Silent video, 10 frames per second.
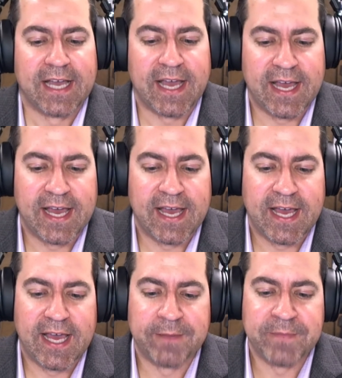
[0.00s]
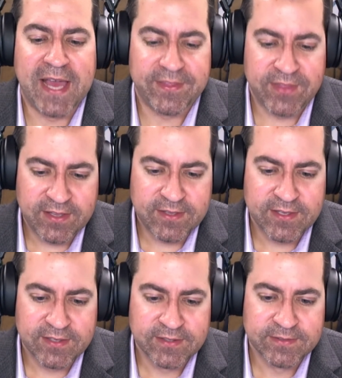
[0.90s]
um, i
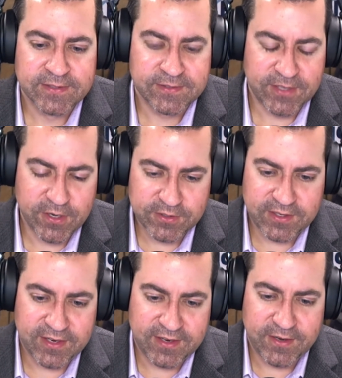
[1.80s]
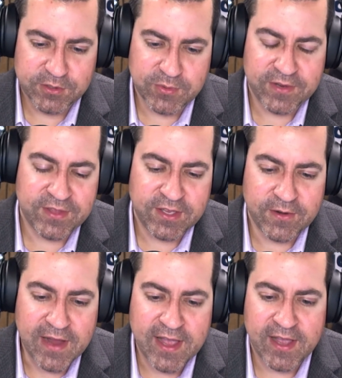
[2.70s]
think here here's where i think
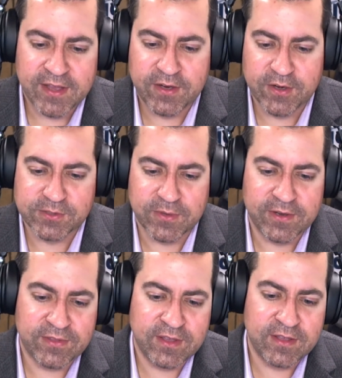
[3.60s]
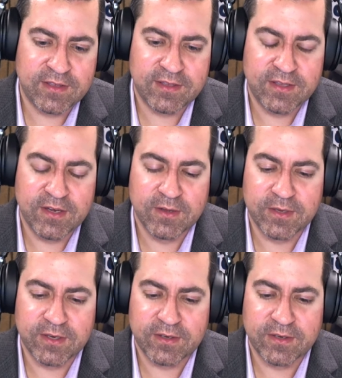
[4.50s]
you're on here's where i think you know
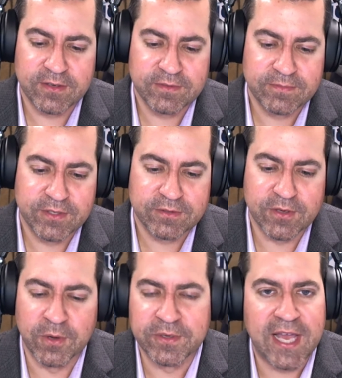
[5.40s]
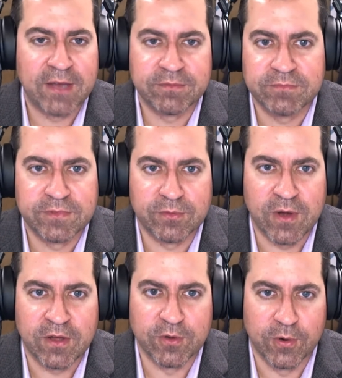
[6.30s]
you're you're you're going down the
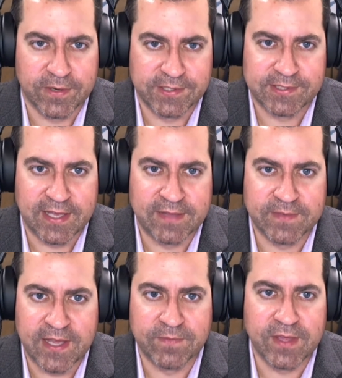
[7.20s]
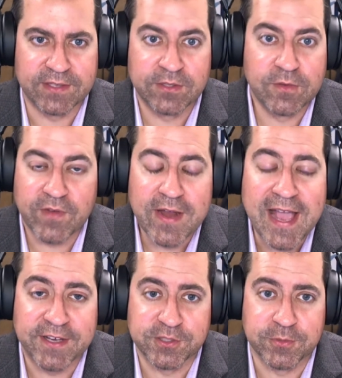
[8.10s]
wrong course on on this and they're very
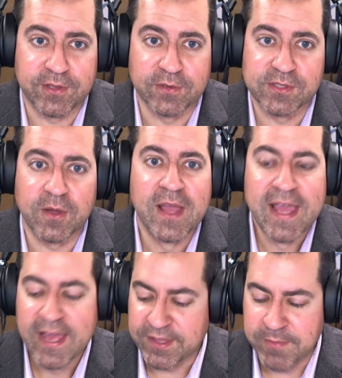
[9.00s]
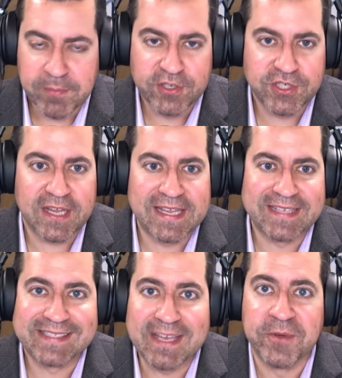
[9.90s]
honest with you so the member check
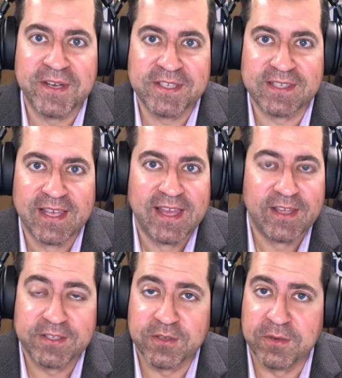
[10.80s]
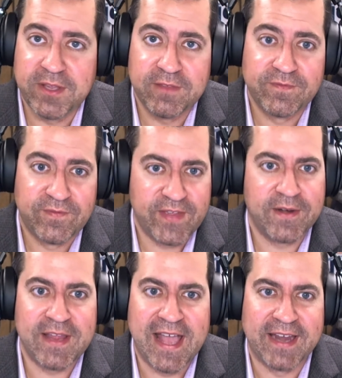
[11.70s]
is someone is is going to be
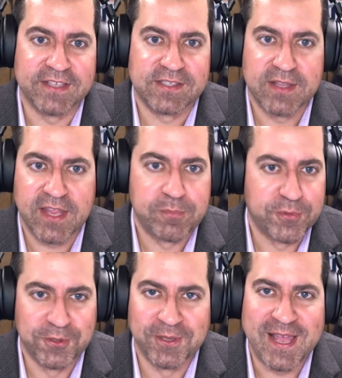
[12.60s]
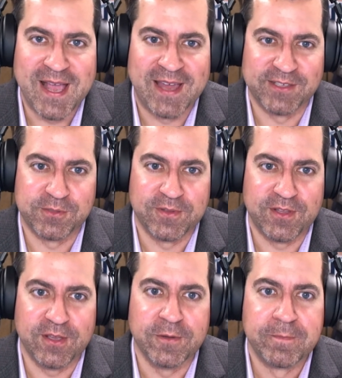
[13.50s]
very honest like brutally honest
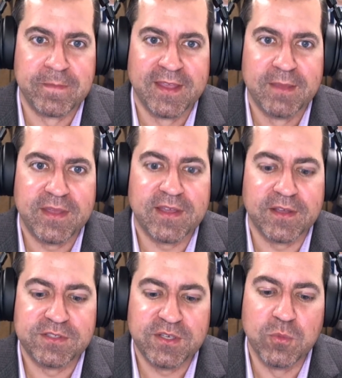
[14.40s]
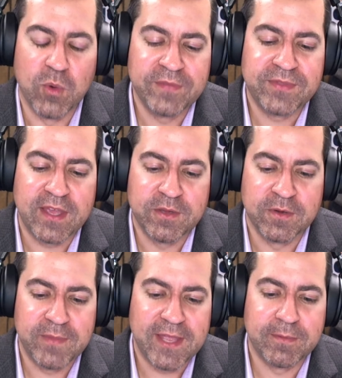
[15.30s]
with you because you want that you
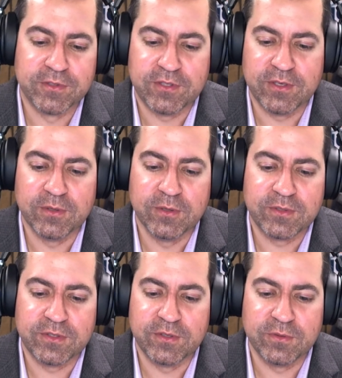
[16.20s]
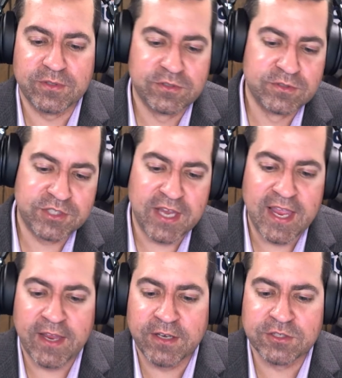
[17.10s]
want to be able to to
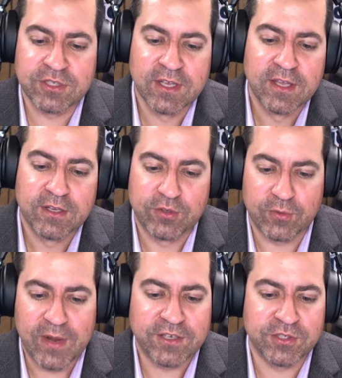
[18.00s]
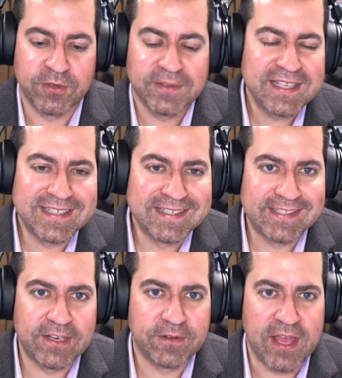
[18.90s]
change direction or at least
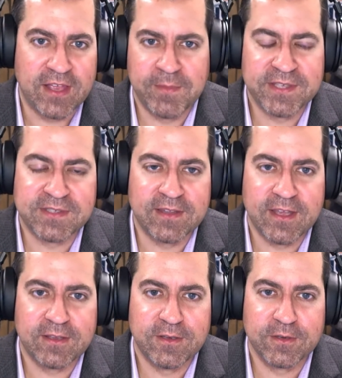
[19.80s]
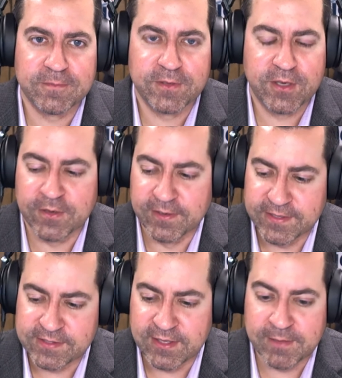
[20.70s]
consider that. I mean, it's not like you, you're going to
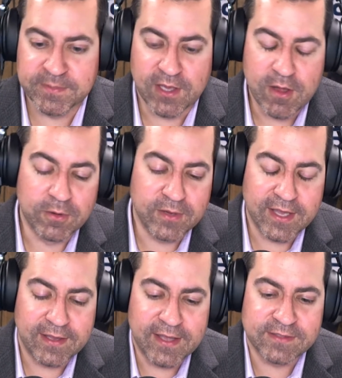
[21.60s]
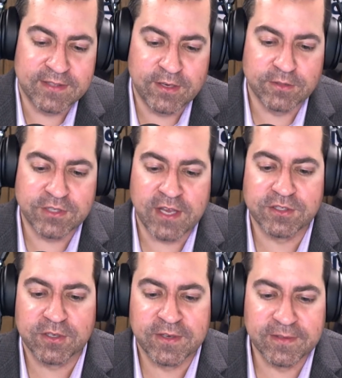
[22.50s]
listen to them and say, oh, okay, yes, and then you'll
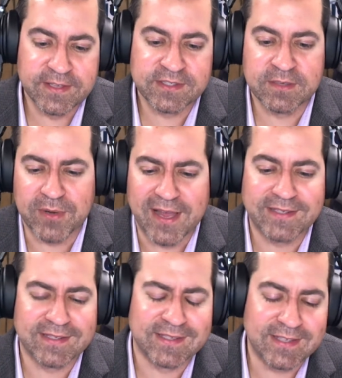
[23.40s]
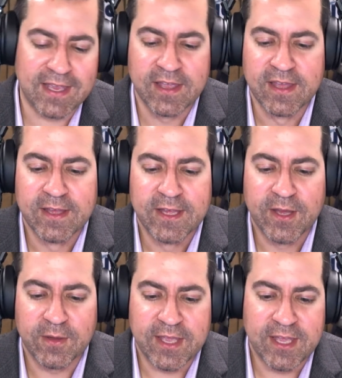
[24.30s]
change. You're going to listen, process, and say,
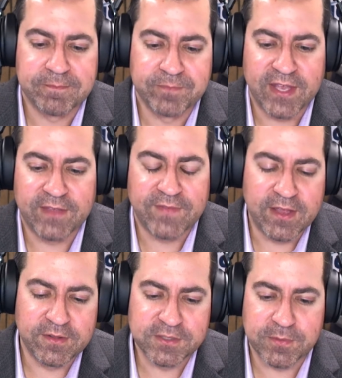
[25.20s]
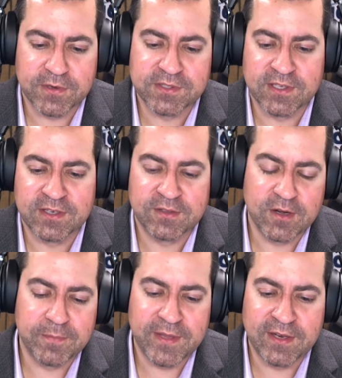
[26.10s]
okay, I value this person and
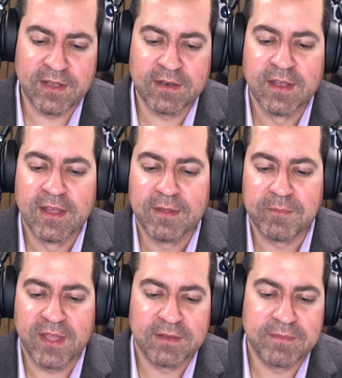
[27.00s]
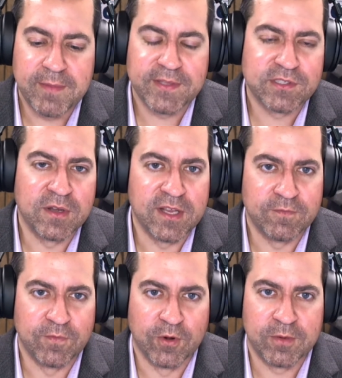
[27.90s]
their opinion, and maybe it's going to
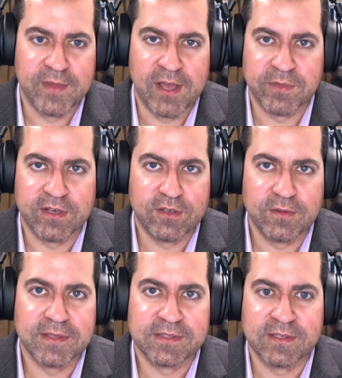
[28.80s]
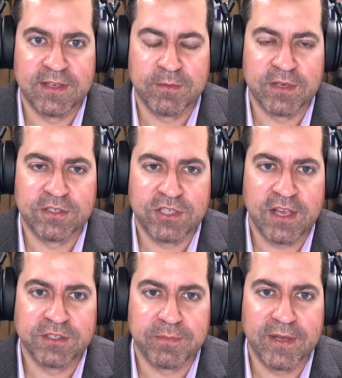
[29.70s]
inform how I'm going to do this and I'm going to
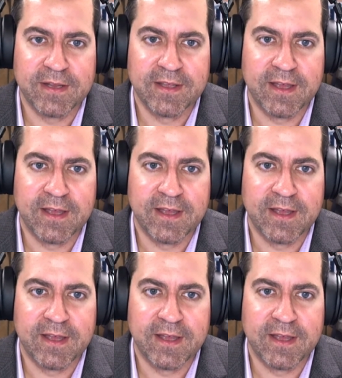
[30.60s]
change it. But